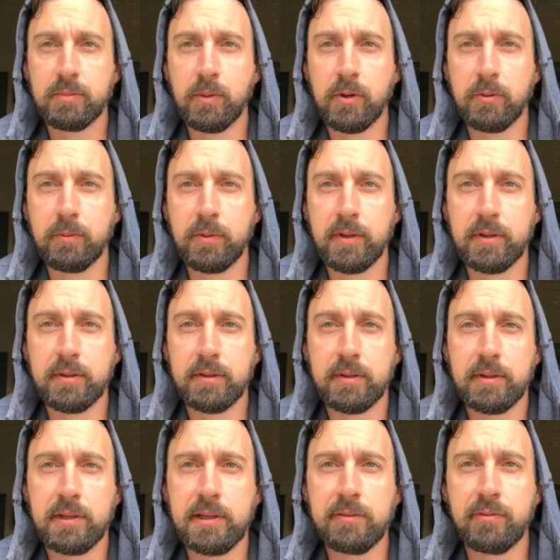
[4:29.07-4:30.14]
but when
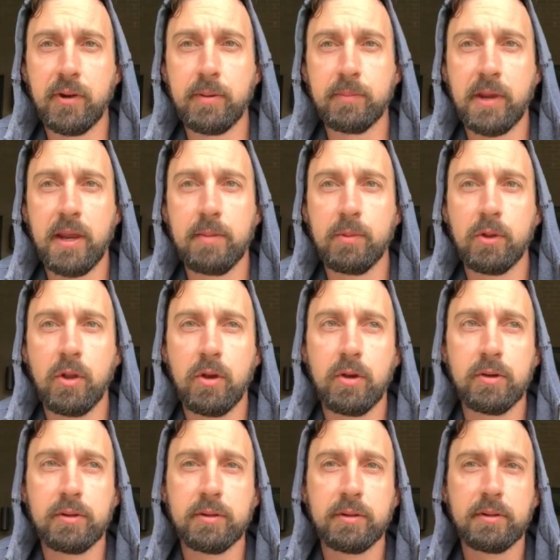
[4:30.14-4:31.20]
Ephraim came
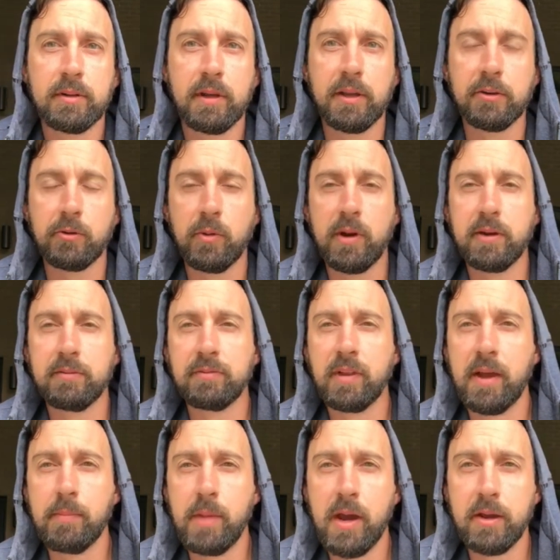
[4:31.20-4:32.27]
along and created
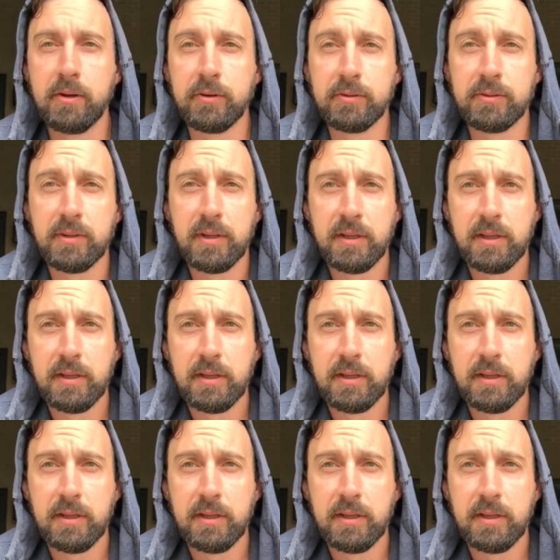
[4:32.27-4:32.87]
Flatmatters,